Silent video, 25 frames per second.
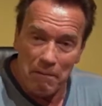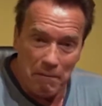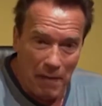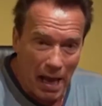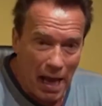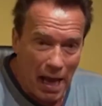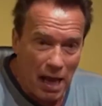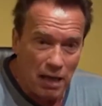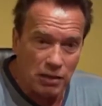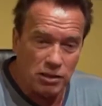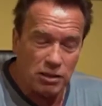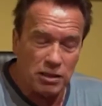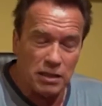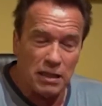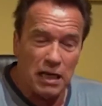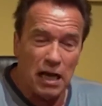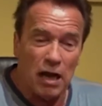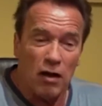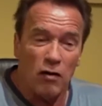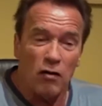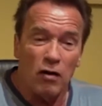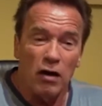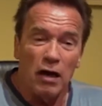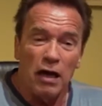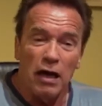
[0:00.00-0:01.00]
Imagine
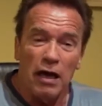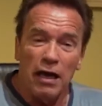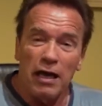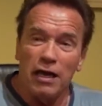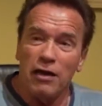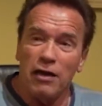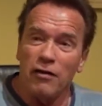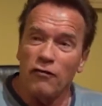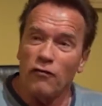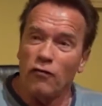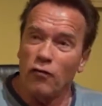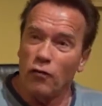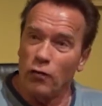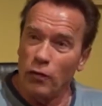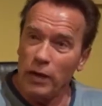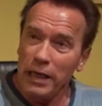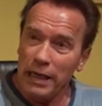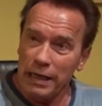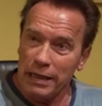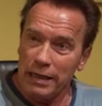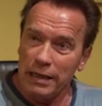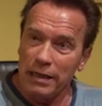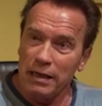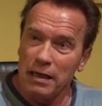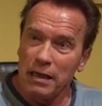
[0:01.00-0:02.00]
now if
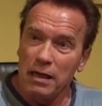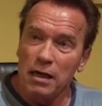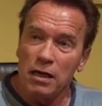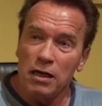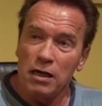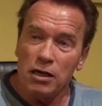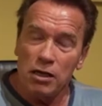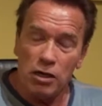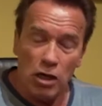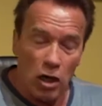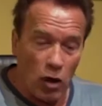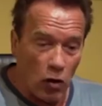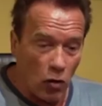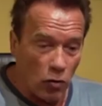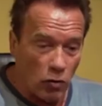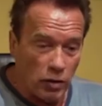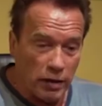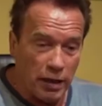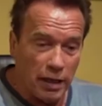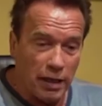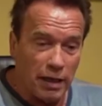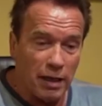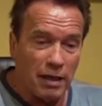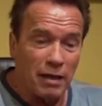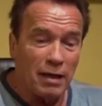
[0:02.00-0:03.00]
we go
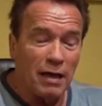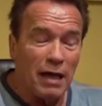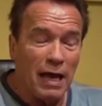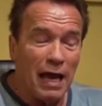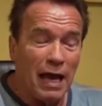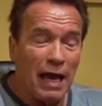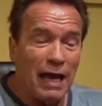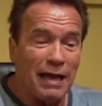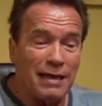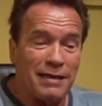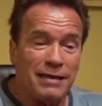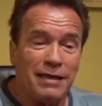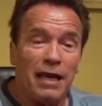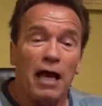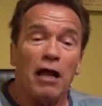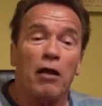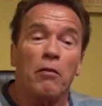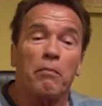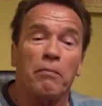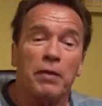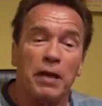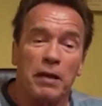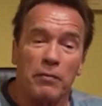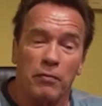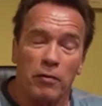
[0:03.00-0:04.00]
there and
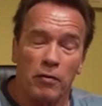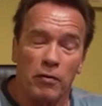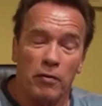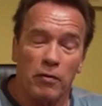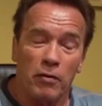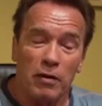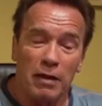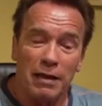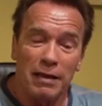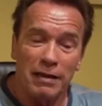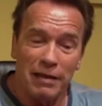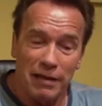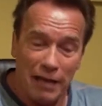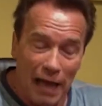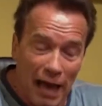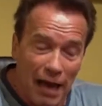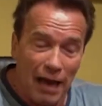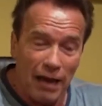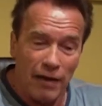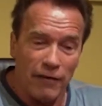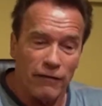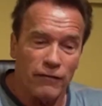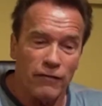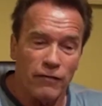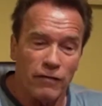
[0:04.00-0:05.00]
tell people
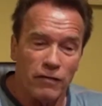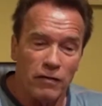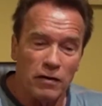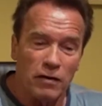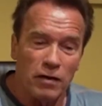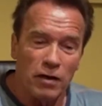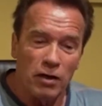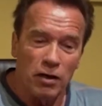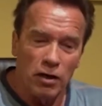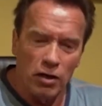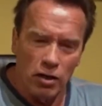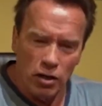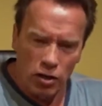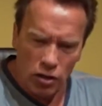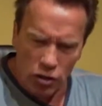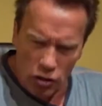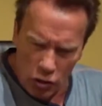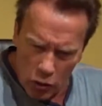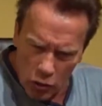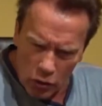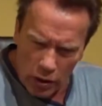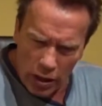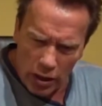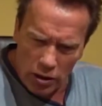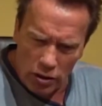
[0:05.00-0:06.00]
live,
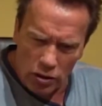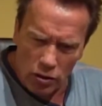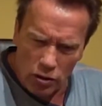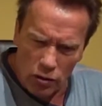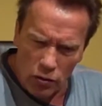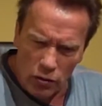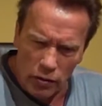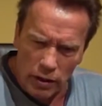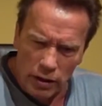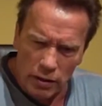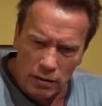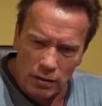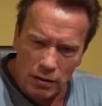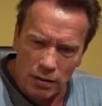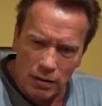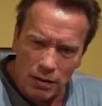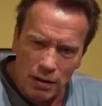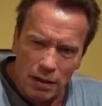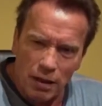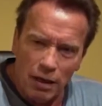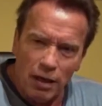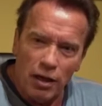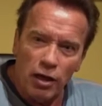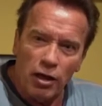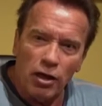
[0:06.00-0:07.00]
you can do it.
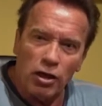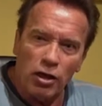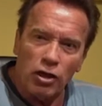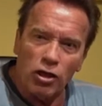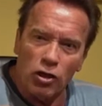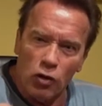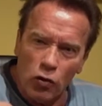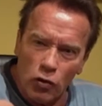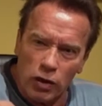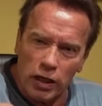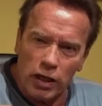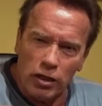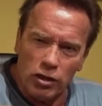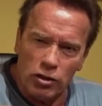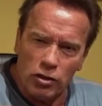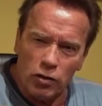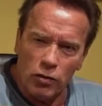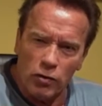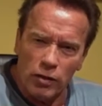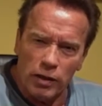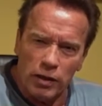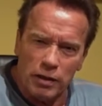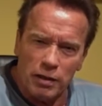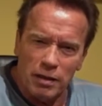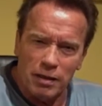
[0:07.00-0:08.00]
You can
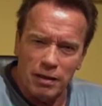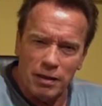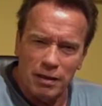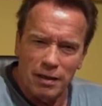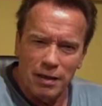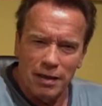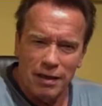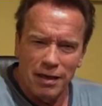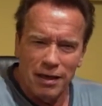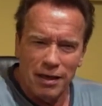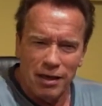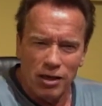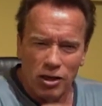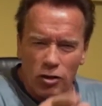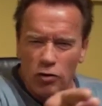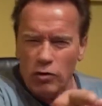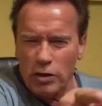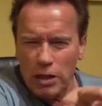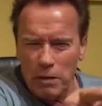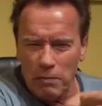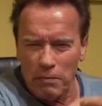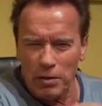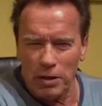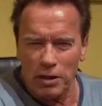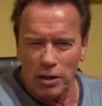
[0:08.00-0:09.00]
do it. You
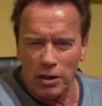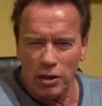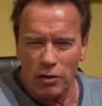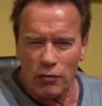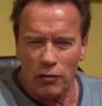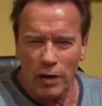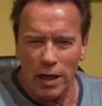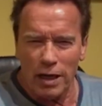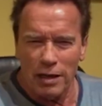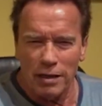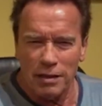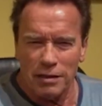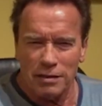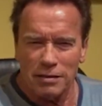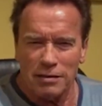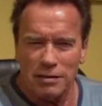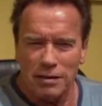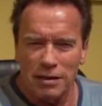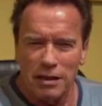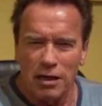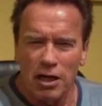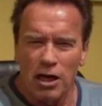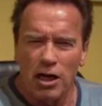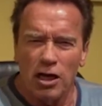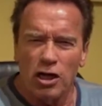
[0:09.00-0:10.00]
can be the
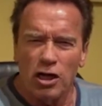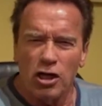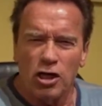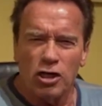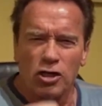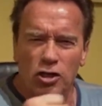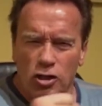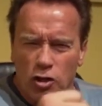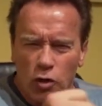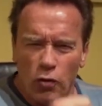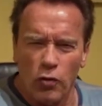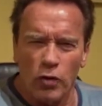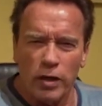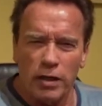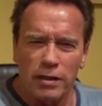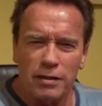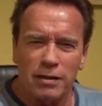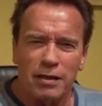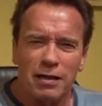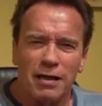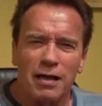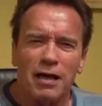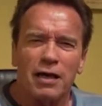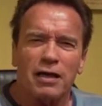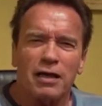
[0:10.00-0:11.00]
greatest. Do
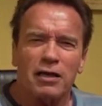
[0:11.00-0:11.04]
it.